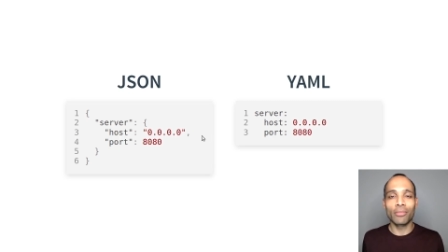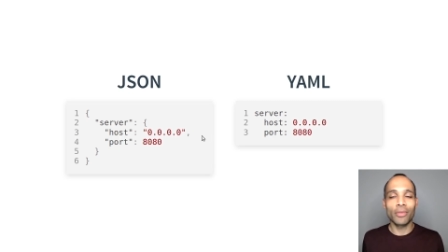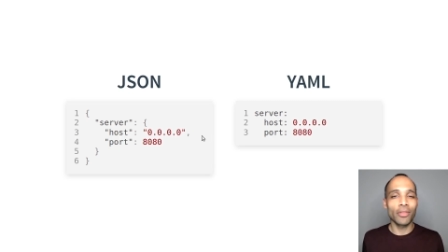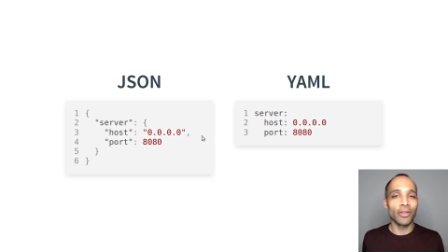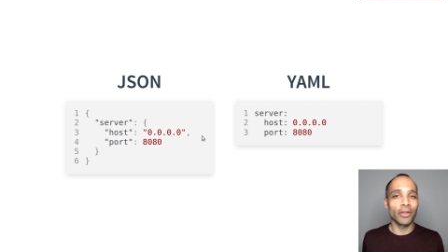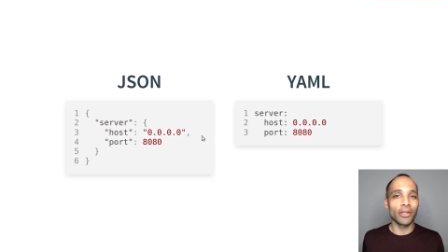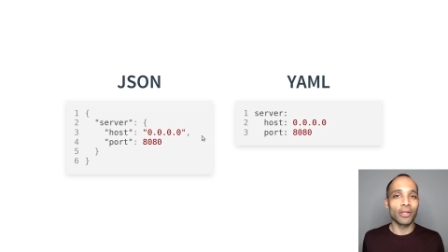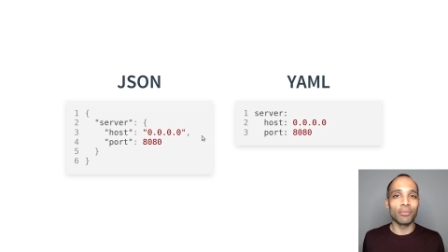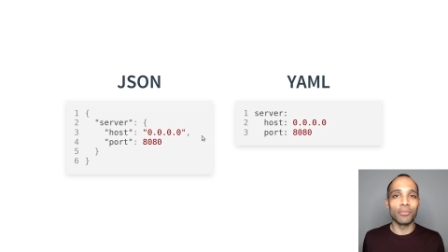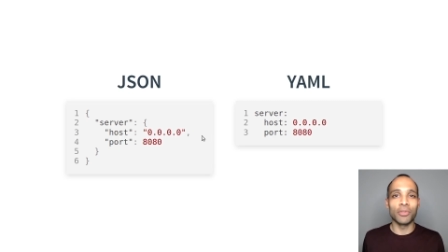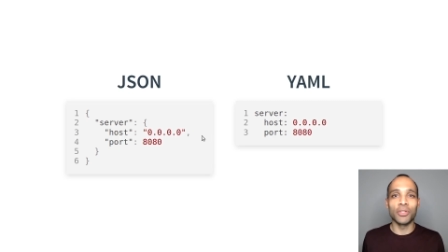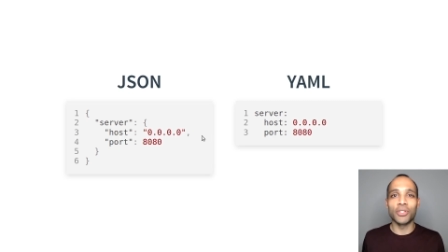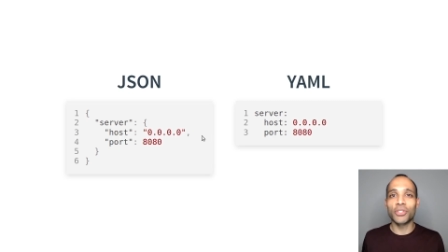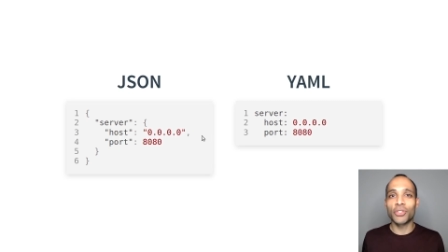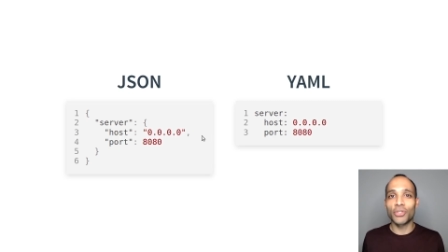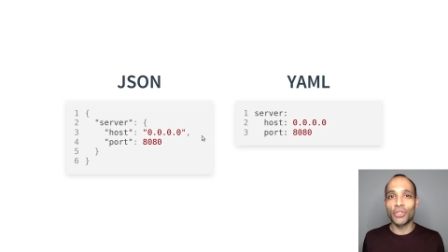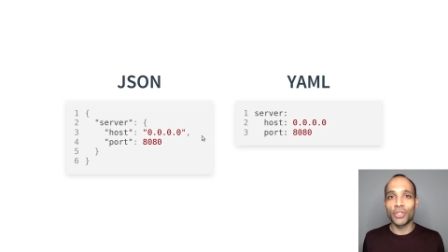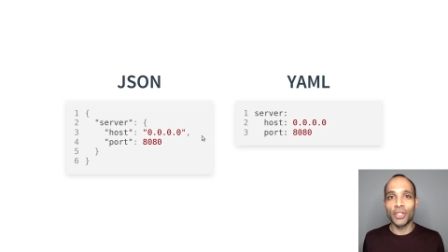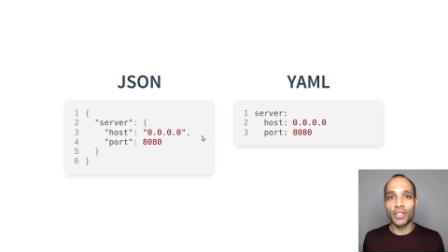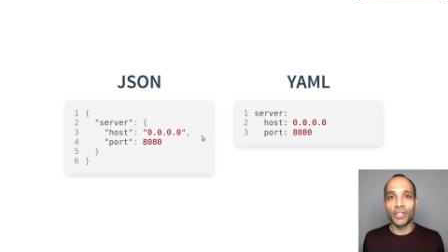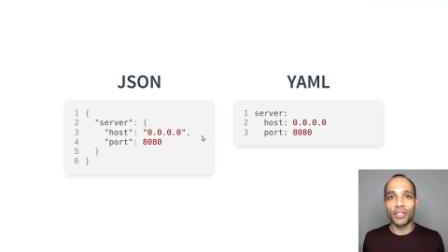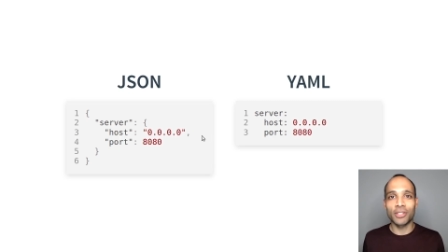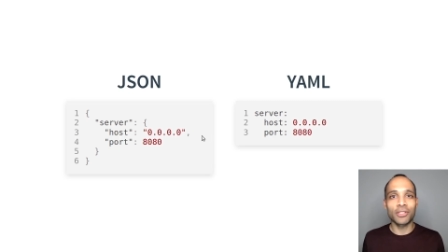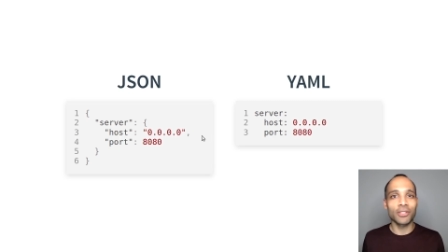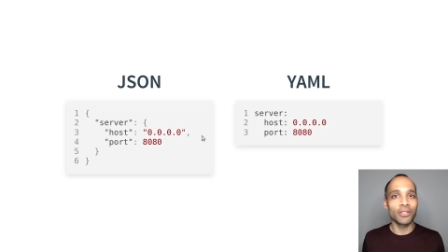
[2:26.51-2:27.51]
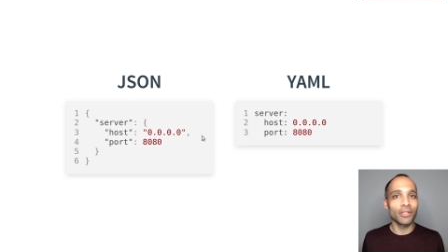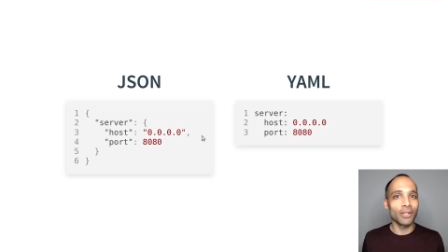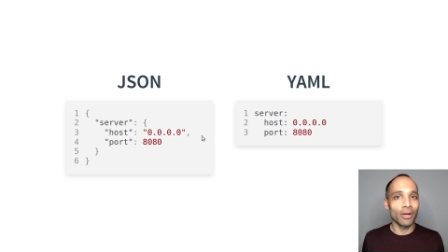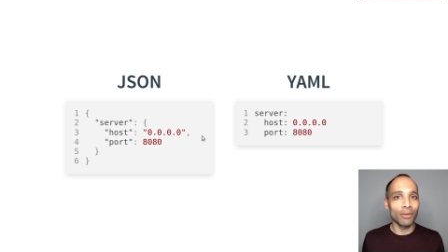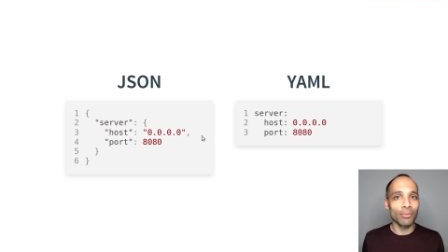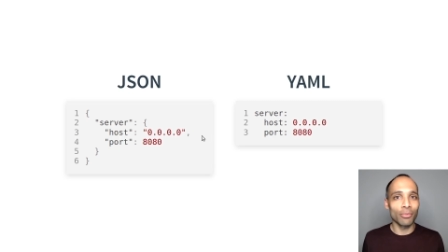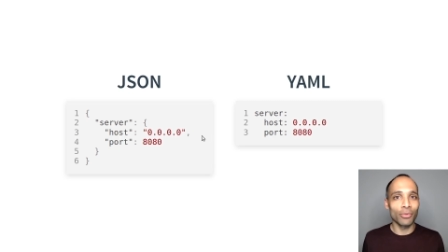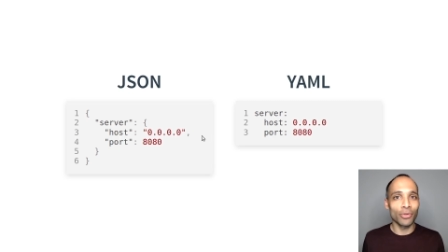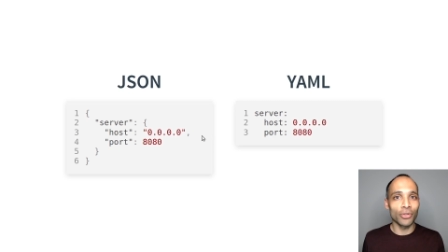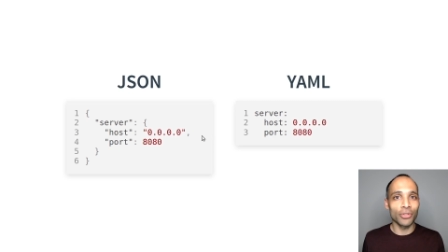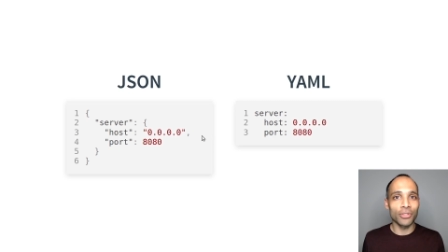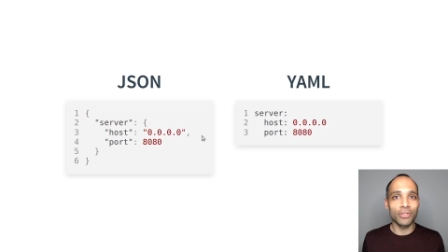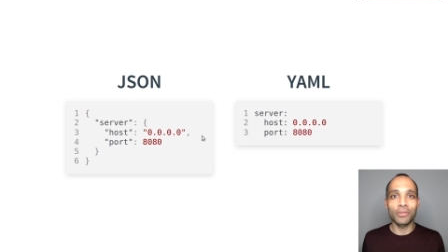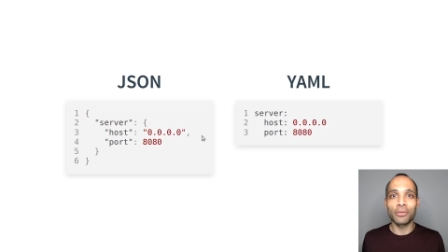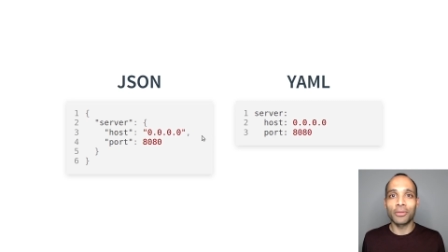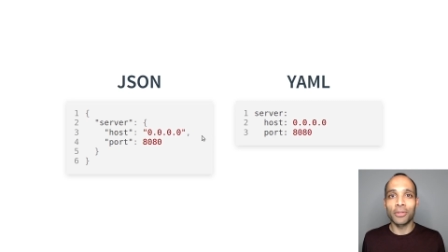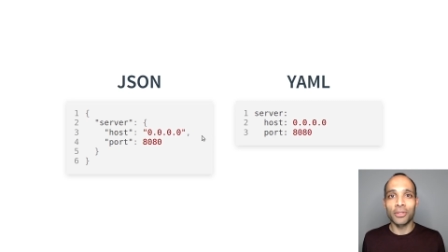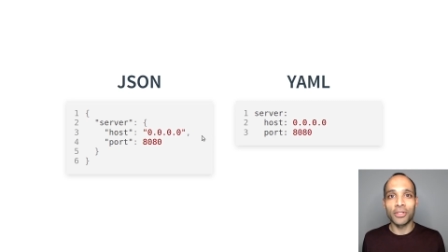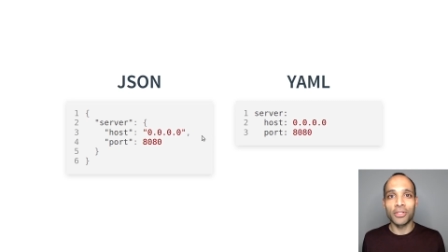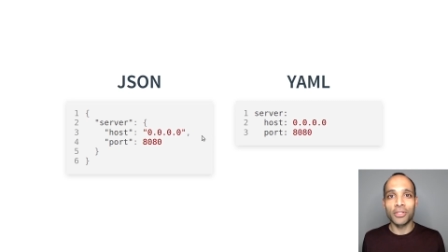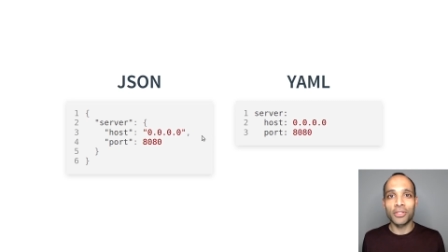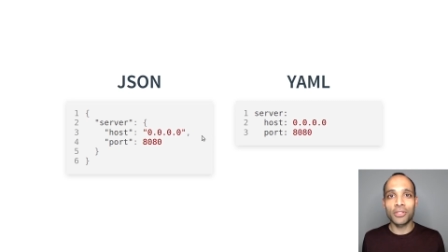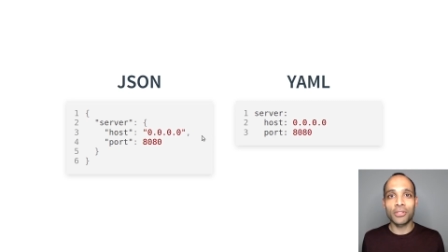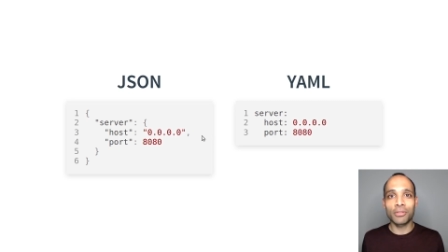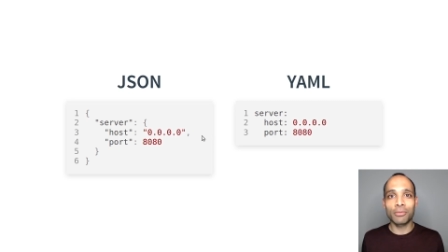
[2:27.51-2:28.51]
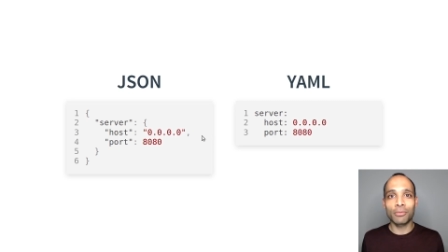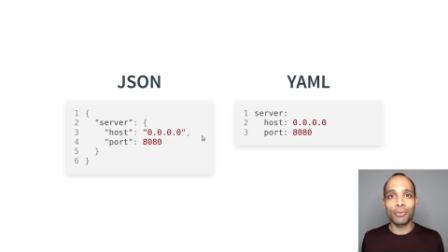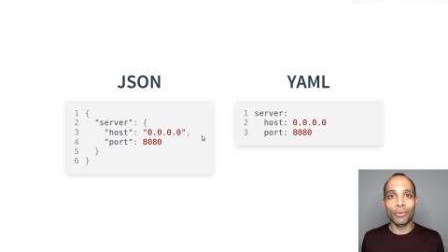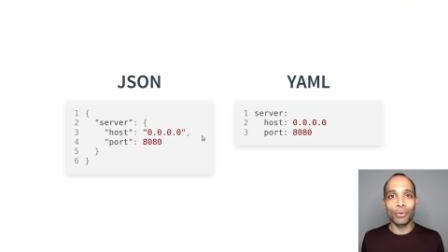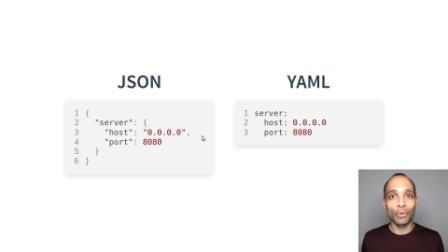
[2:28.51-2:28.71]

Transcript: They can be strings, numbers, lists,